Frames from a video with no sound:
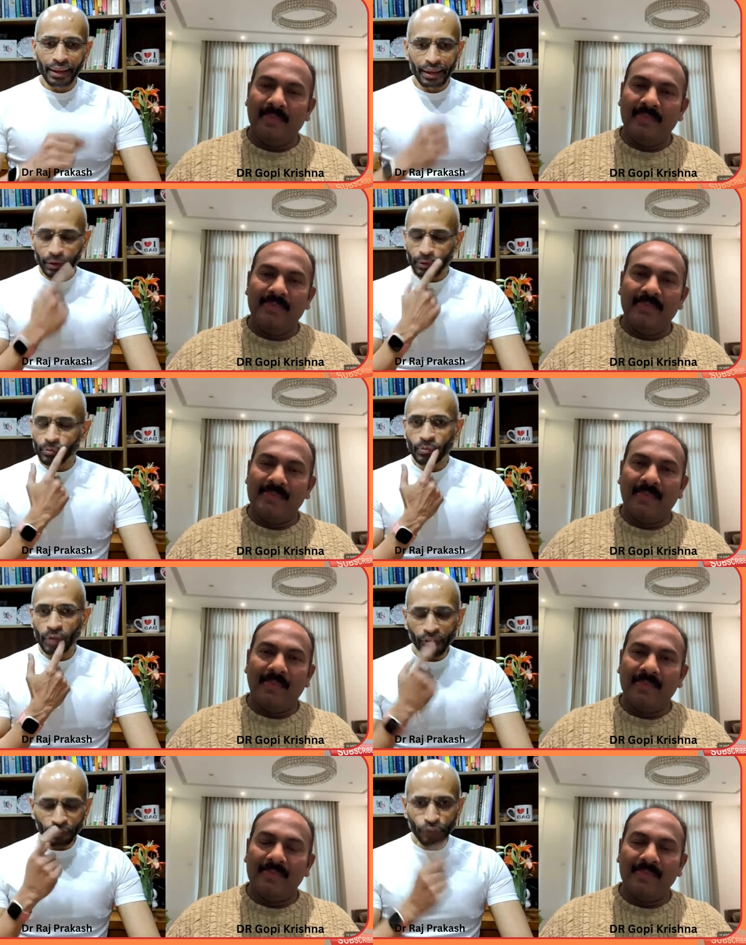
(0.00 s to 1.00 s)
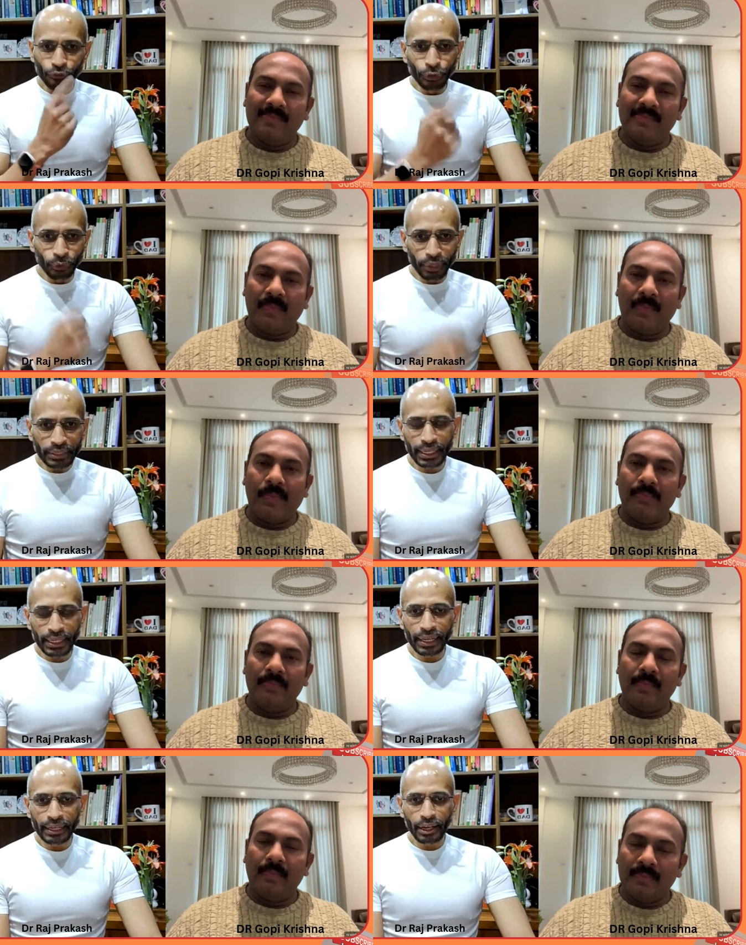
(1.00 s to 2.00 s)
Speaker 1: uh, after viewing
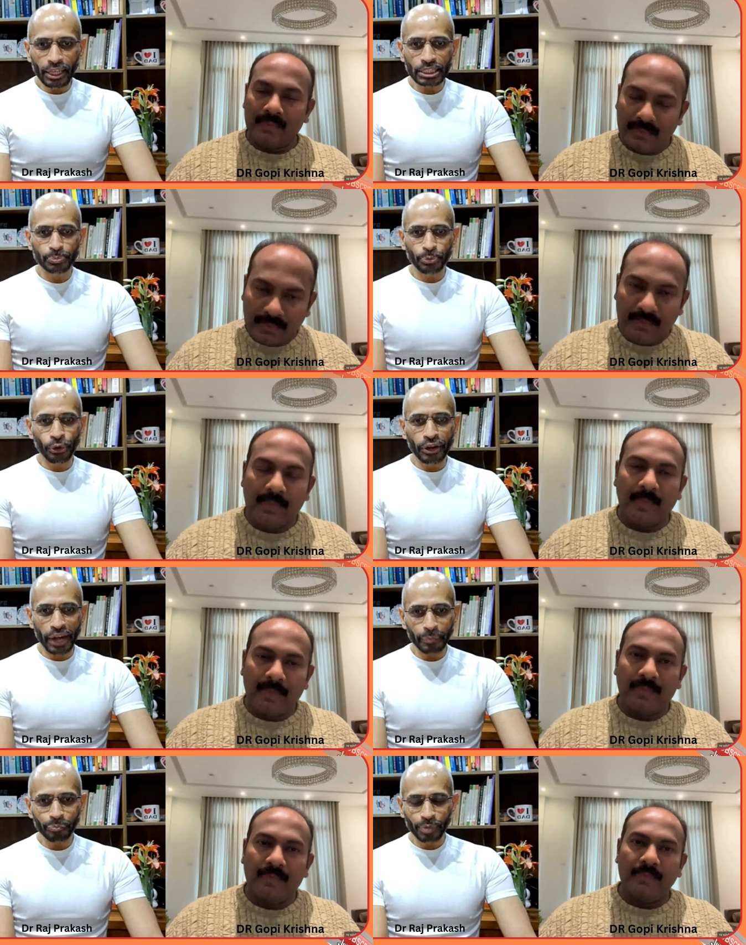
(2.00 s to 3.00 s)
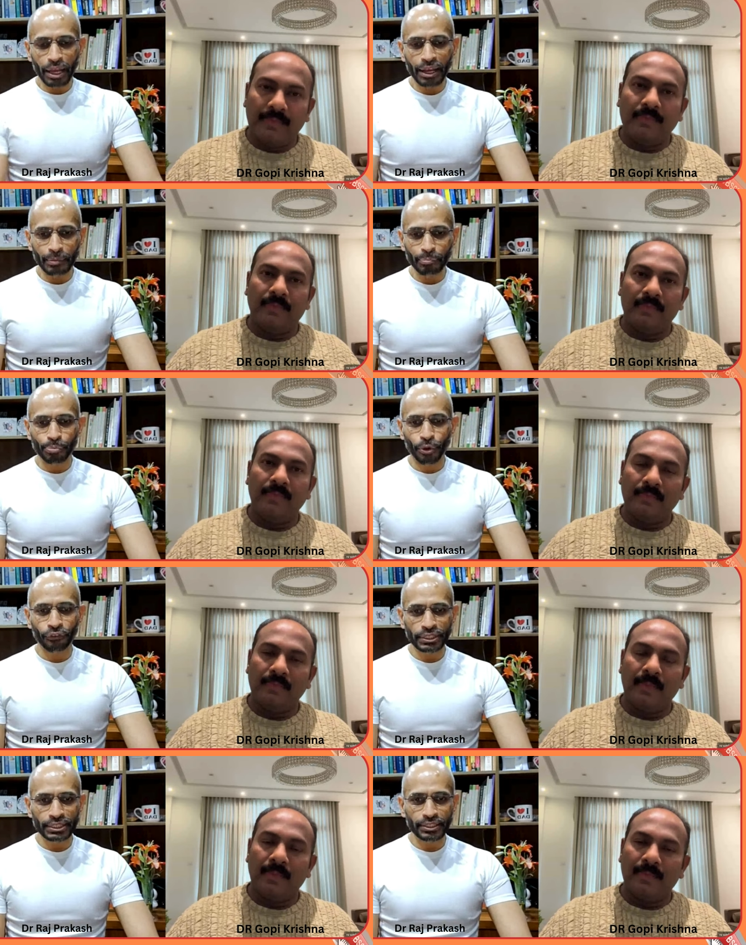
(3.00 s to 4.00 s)
the last program, uh,
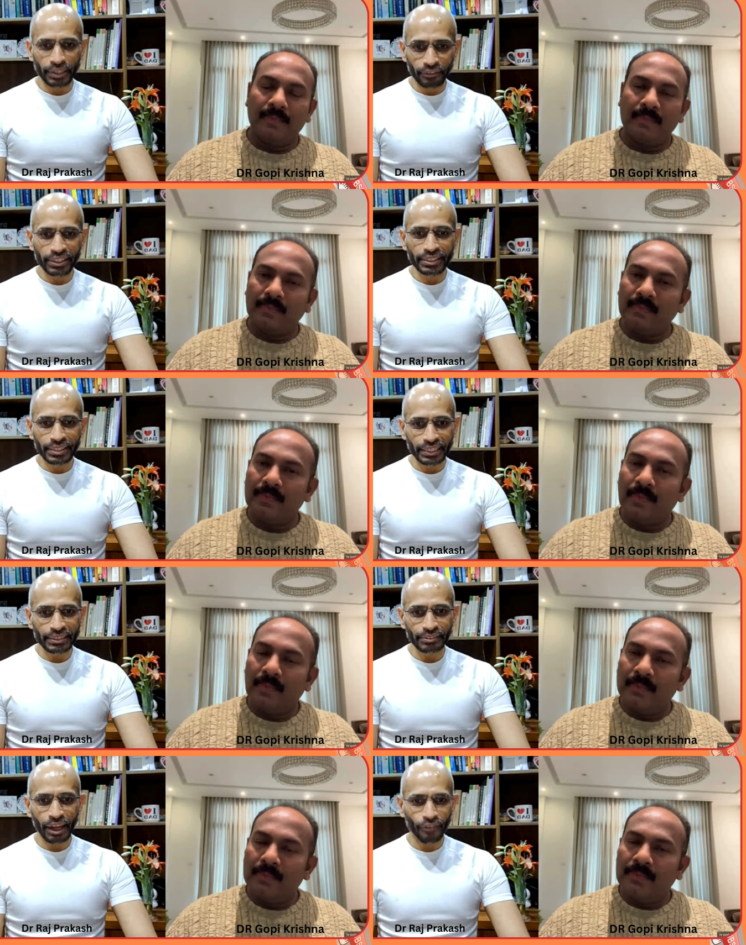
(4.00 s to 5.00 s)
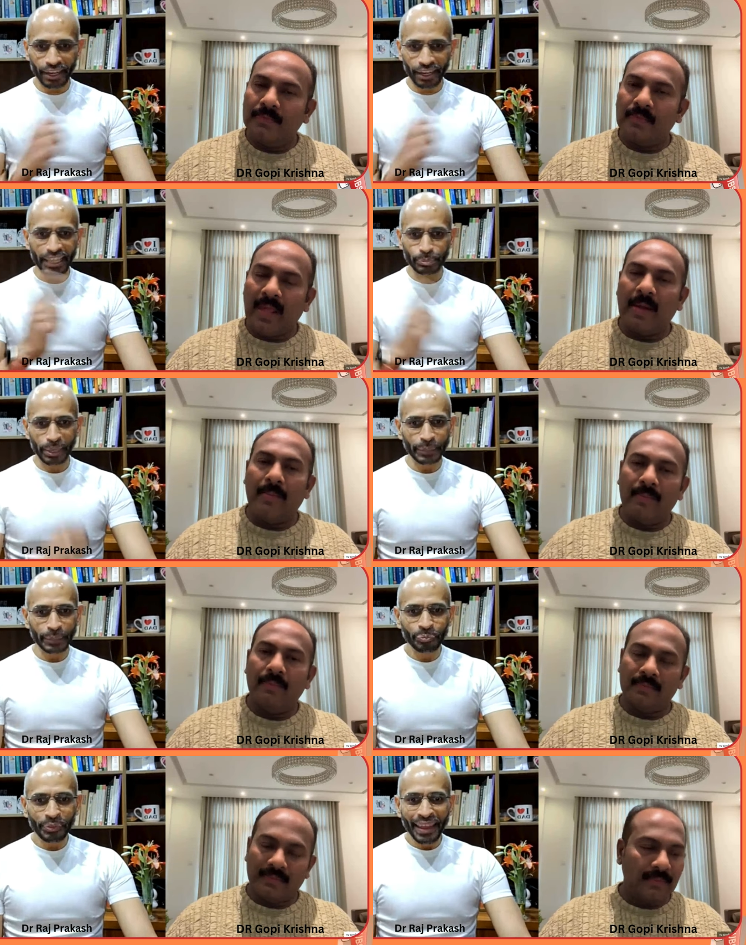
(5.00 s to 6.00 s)
Professor Ravindran, our
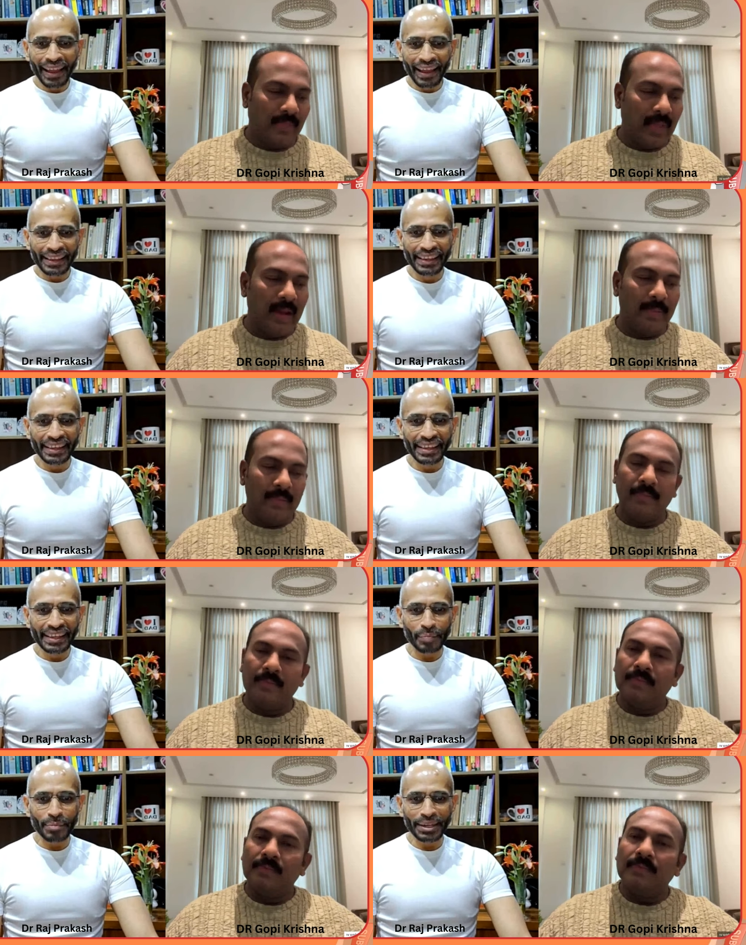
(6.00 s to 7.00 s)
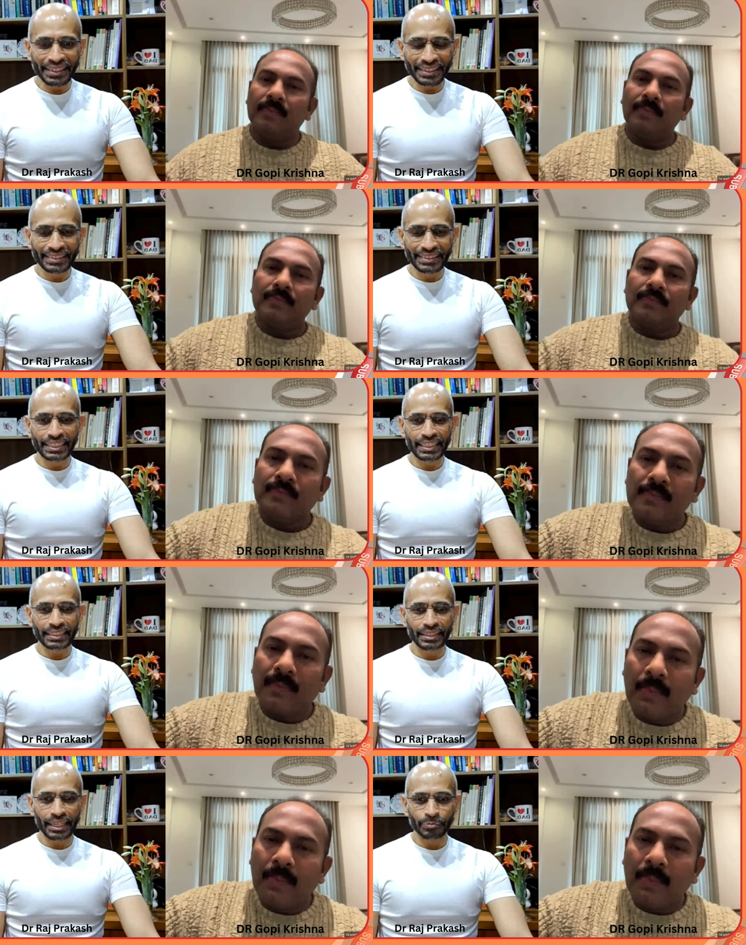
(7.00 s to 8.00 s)
classmate, yes. he commented
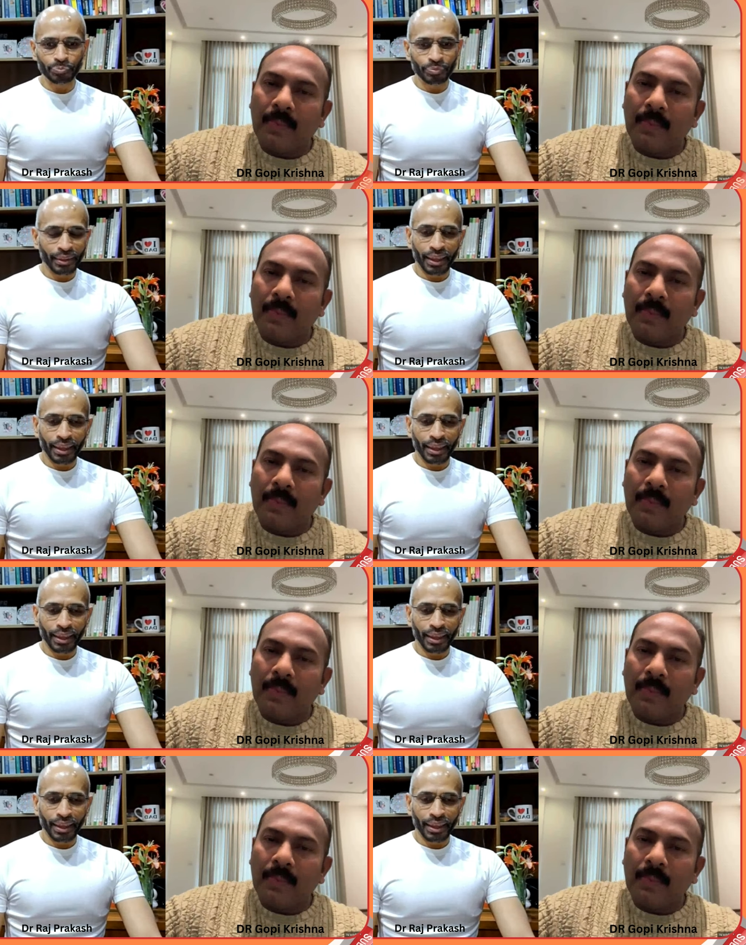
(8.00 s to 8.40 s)
stating that